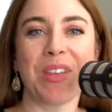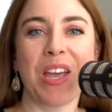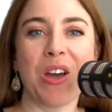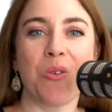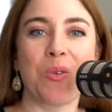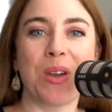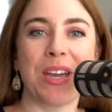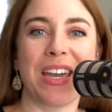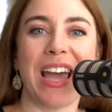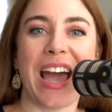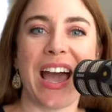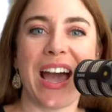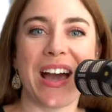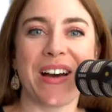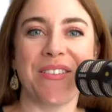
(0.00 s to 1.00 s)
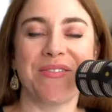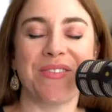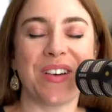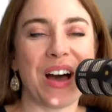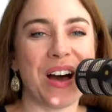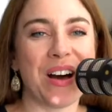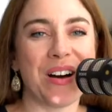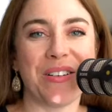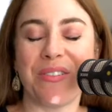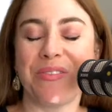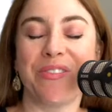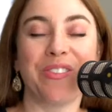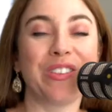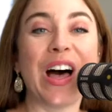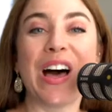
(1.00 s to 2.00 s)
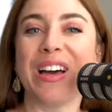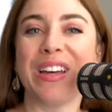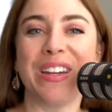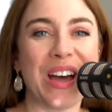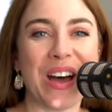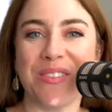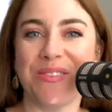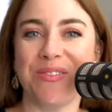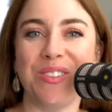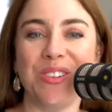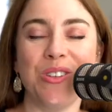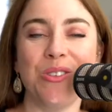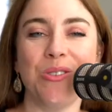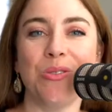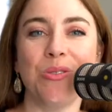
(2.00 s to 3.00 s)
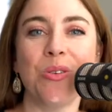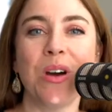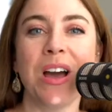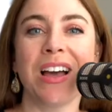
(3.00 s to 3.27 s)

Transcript: We have a flood of new